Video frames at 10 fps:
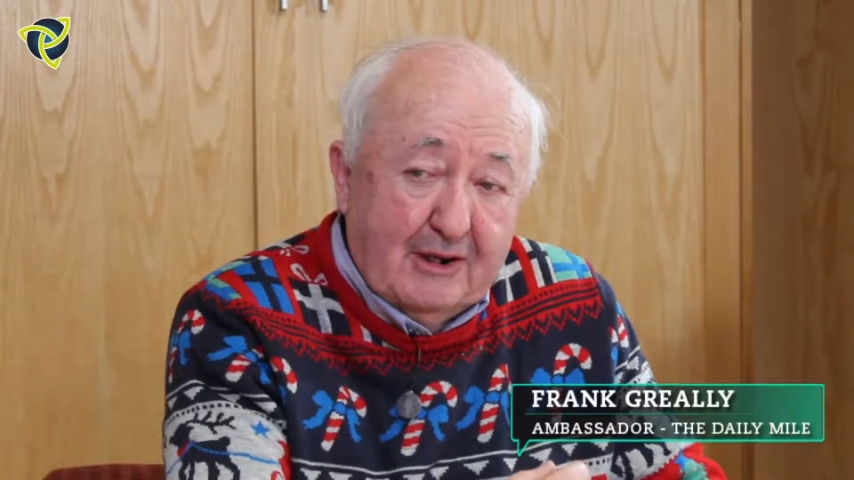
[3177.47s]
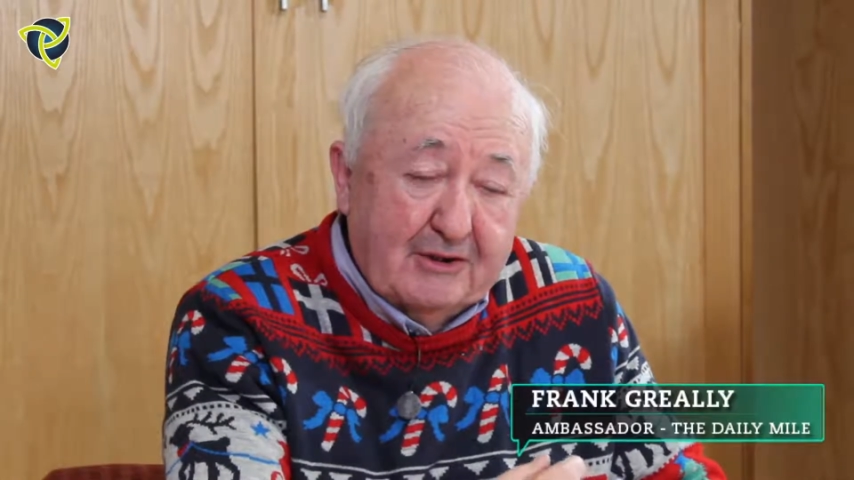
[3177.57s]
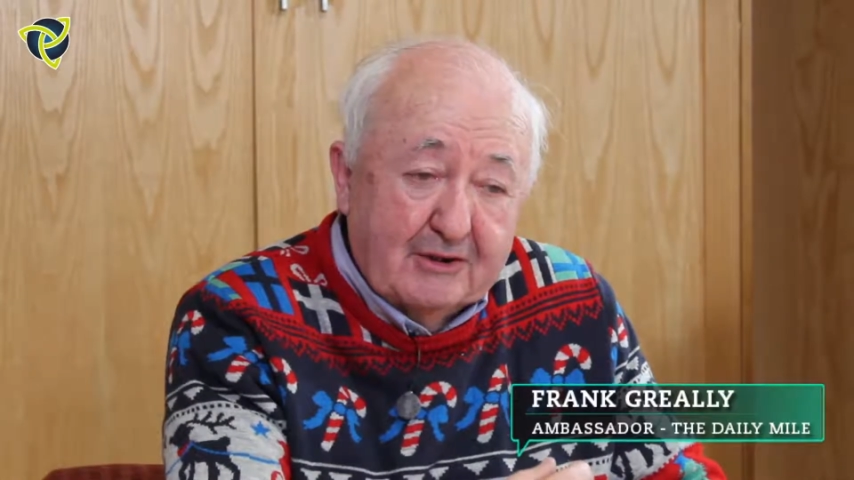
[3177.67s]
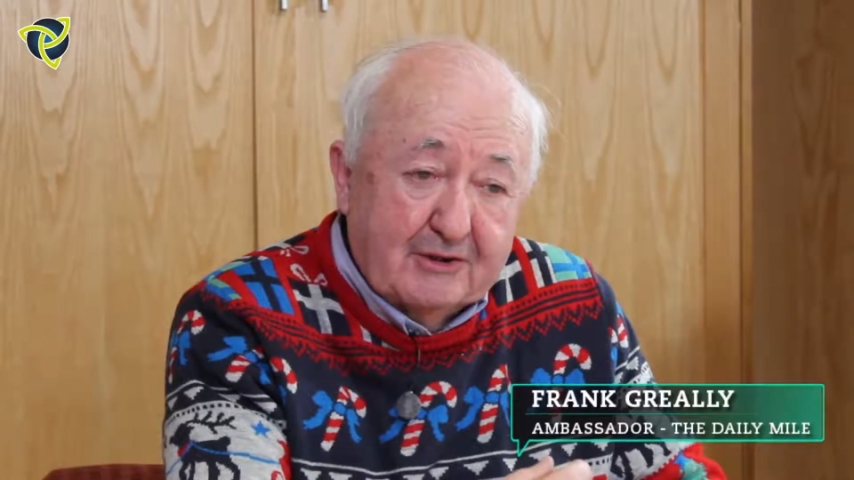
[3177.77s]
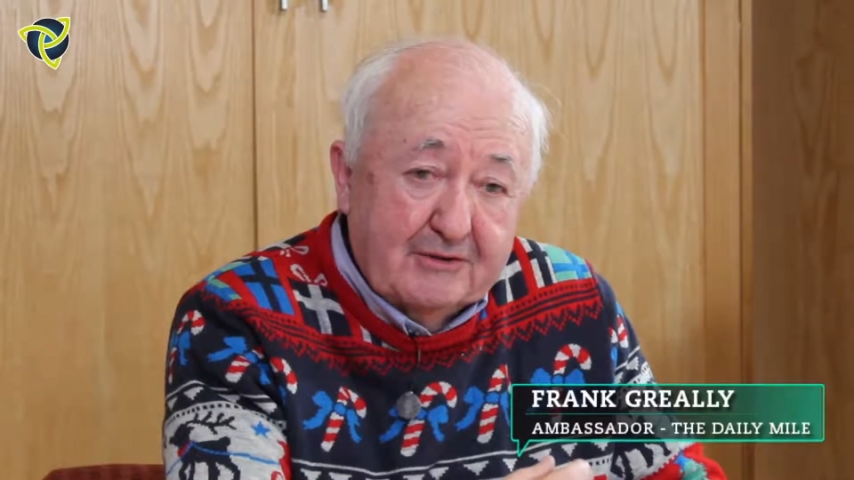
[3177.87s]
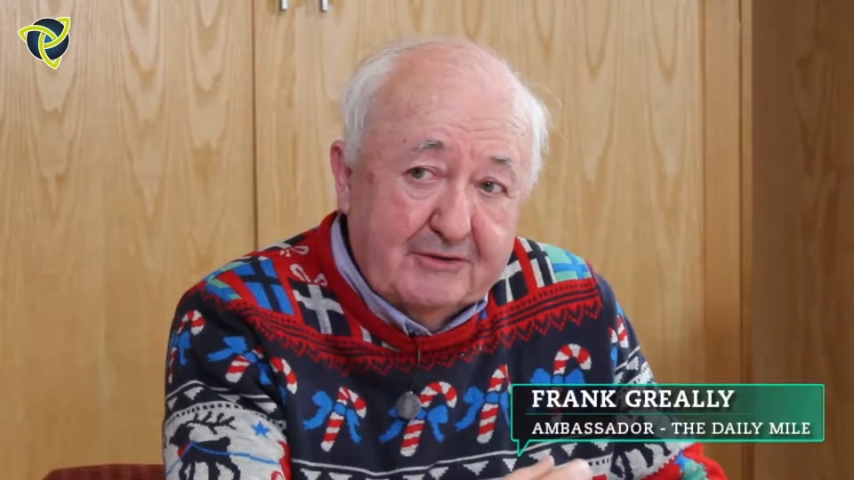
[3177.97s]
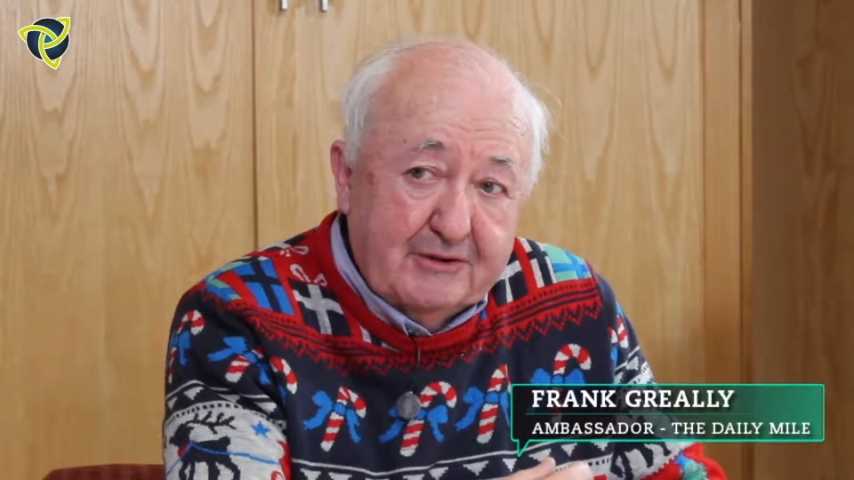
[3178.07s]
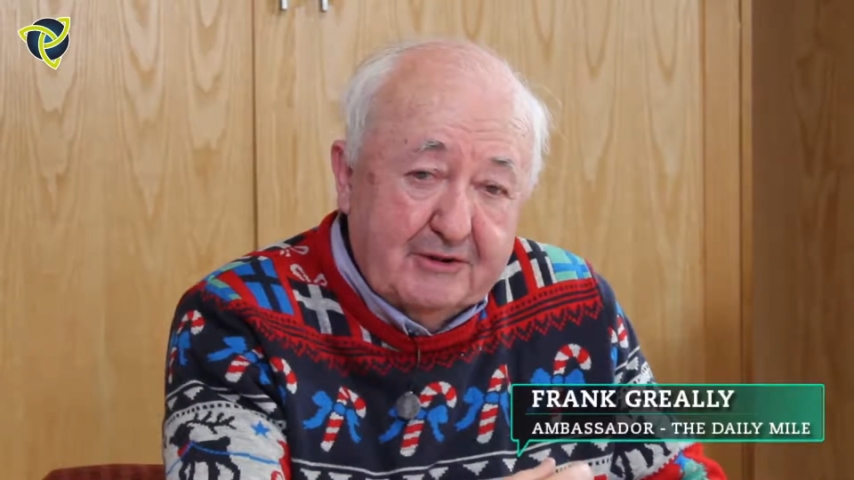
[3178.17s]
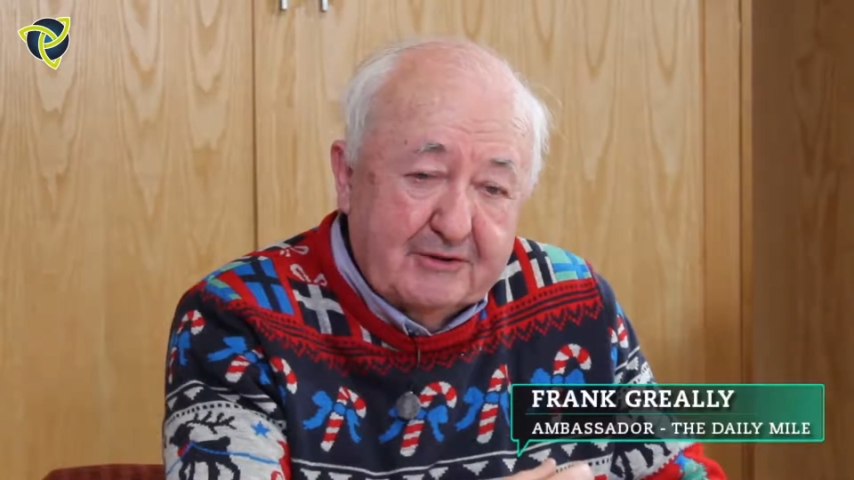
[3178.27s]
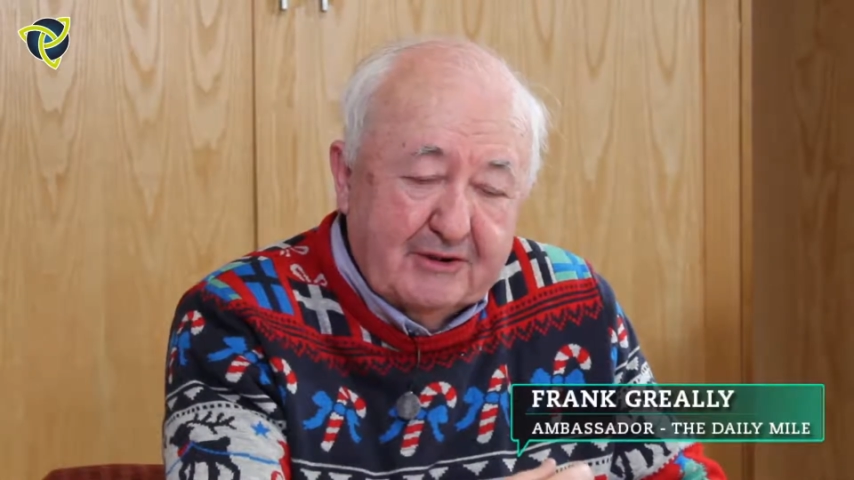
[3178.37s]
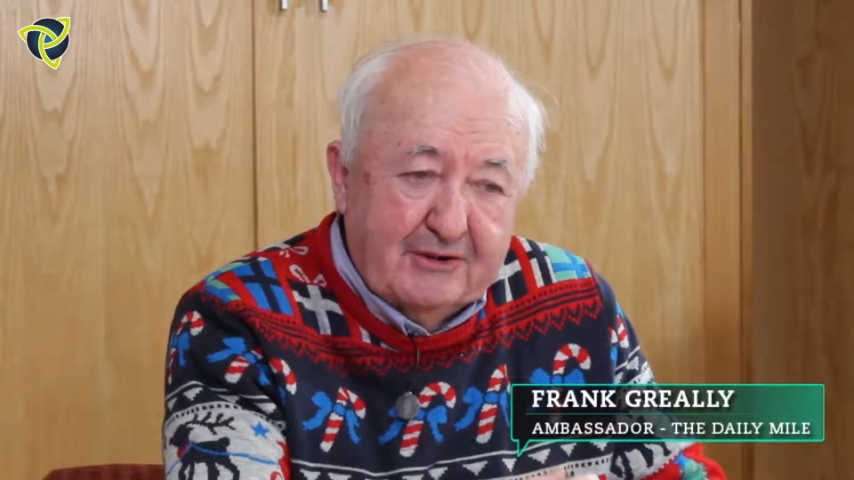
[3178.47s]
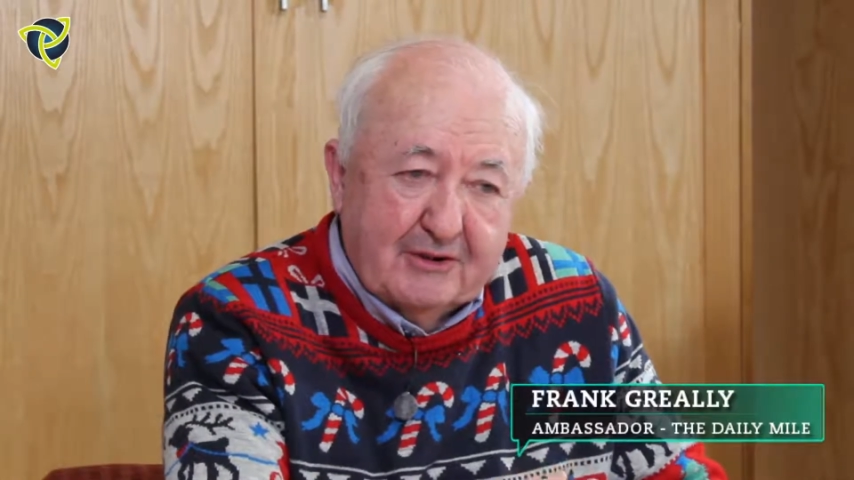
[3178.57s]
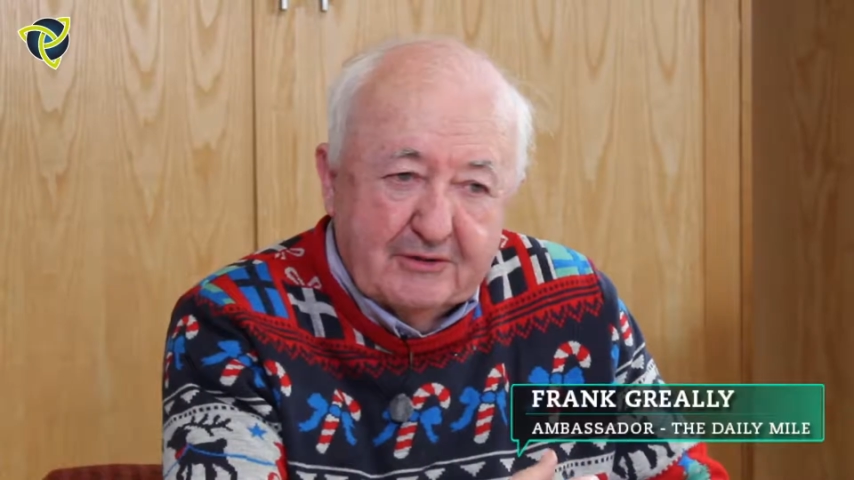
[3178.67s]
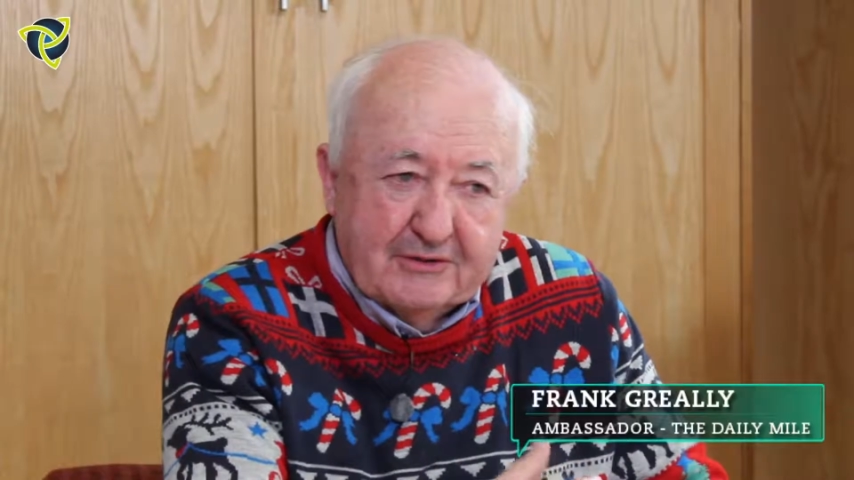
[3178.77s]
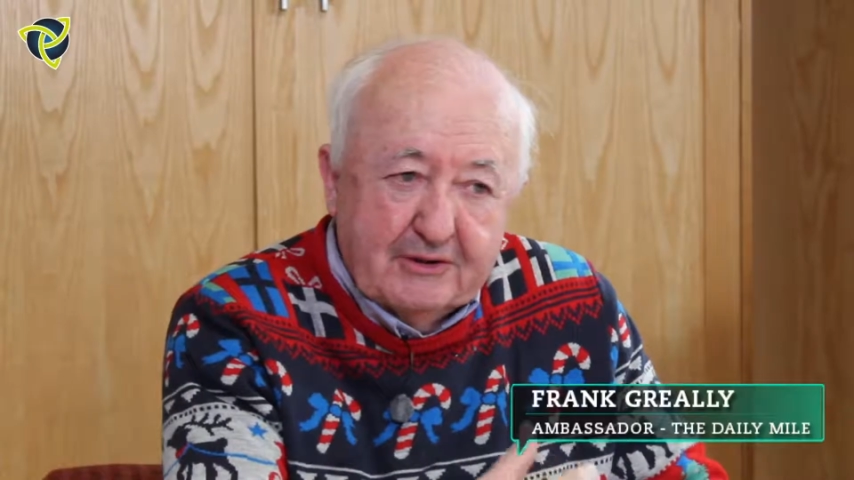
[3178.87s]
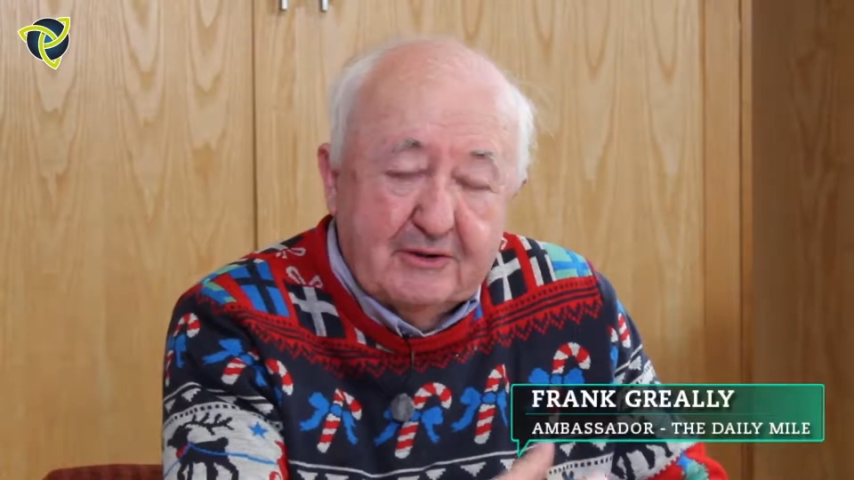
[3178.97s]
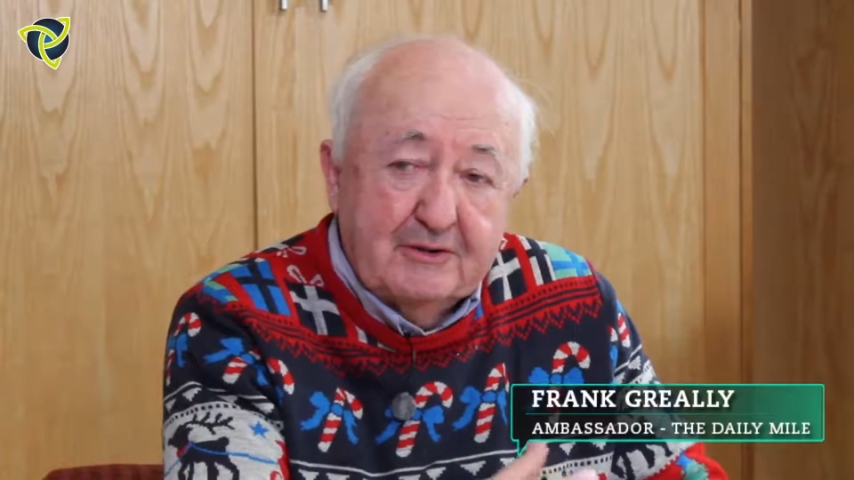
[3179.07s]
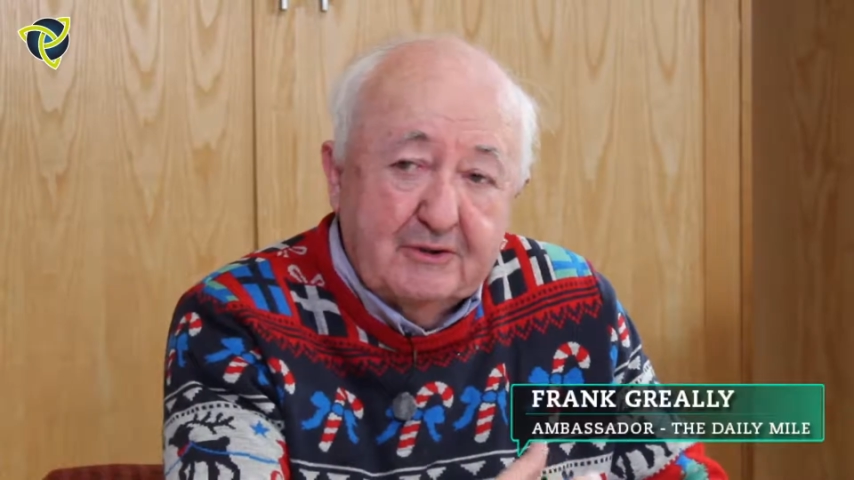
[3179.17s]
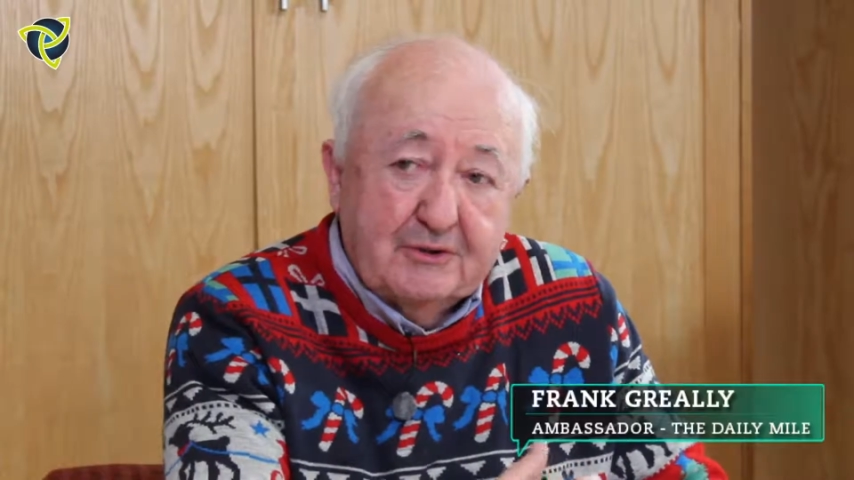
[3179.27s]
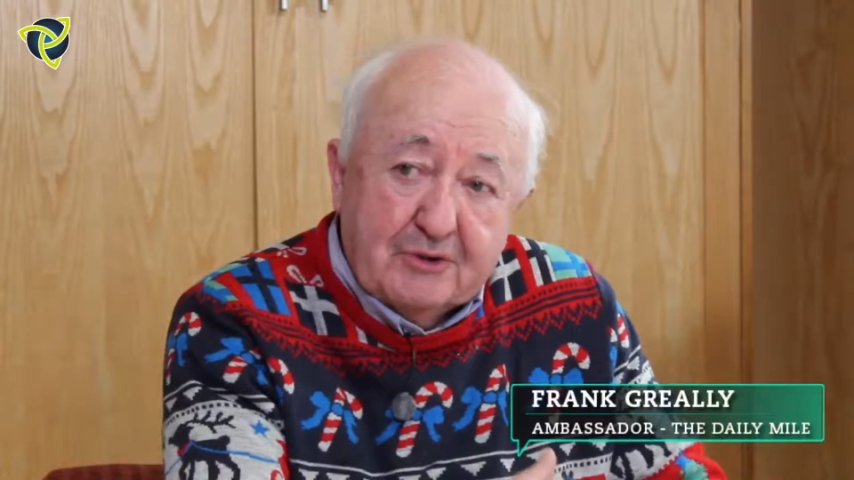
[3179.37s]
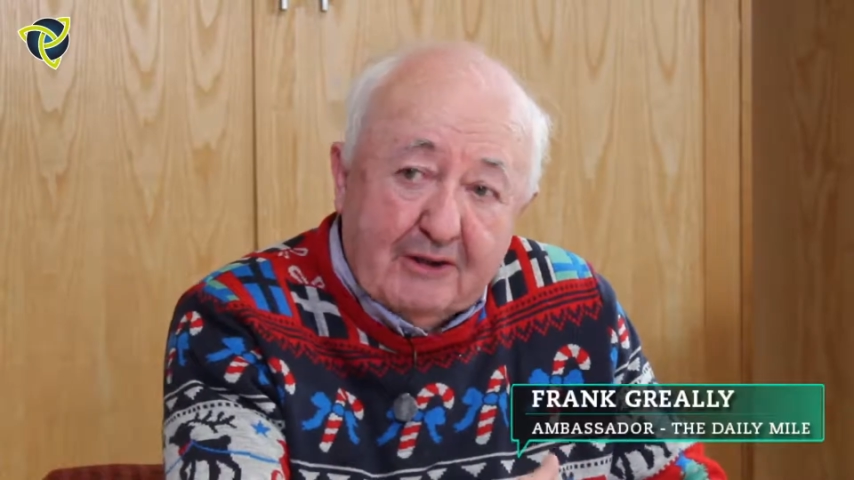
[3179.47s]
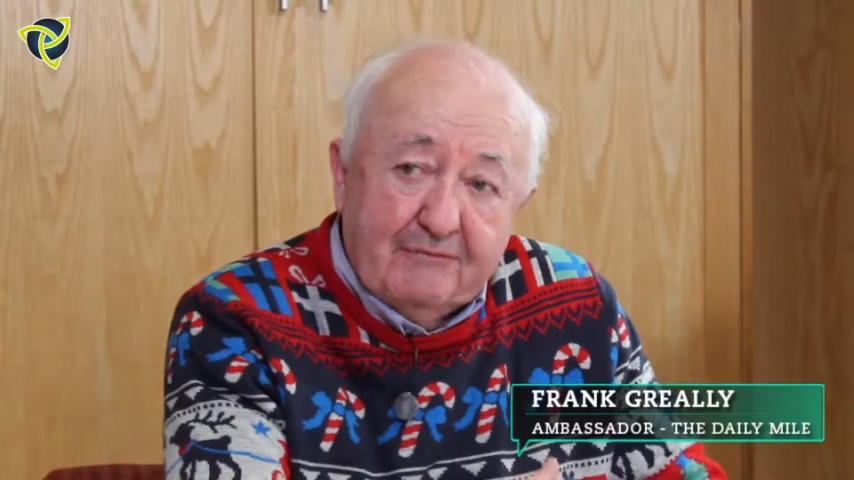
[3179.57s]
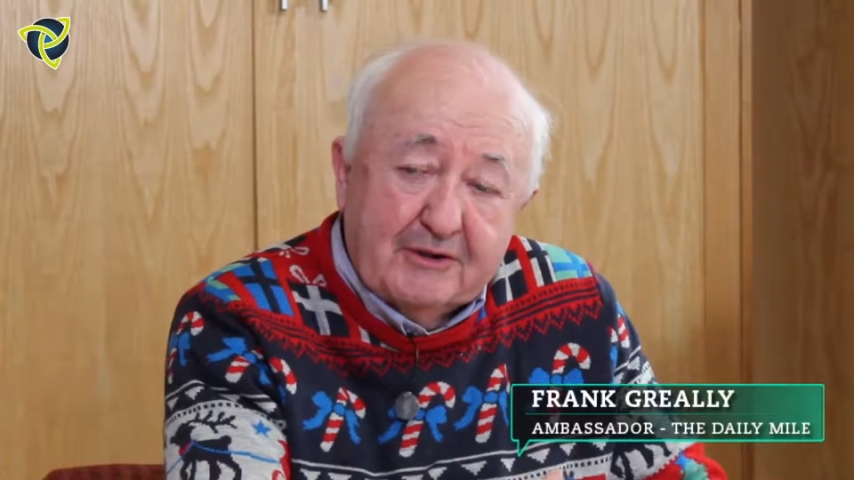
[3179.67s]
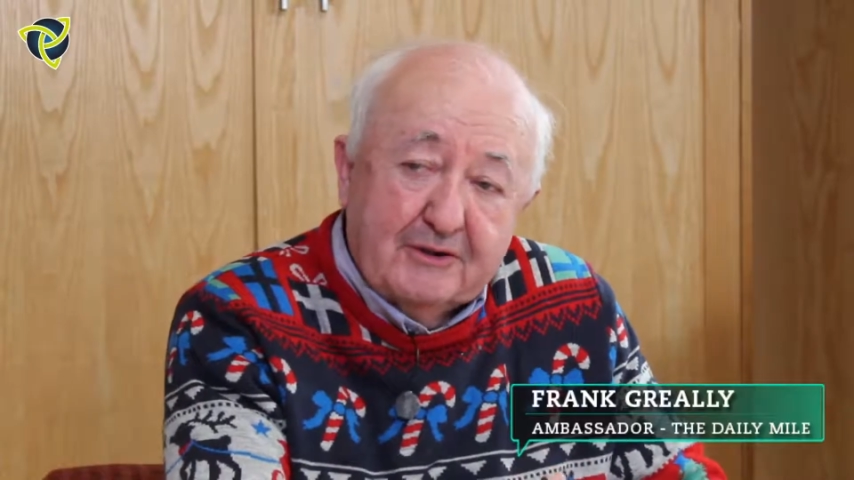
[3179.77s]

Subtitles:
And you can see it, and you can see it in the traffic,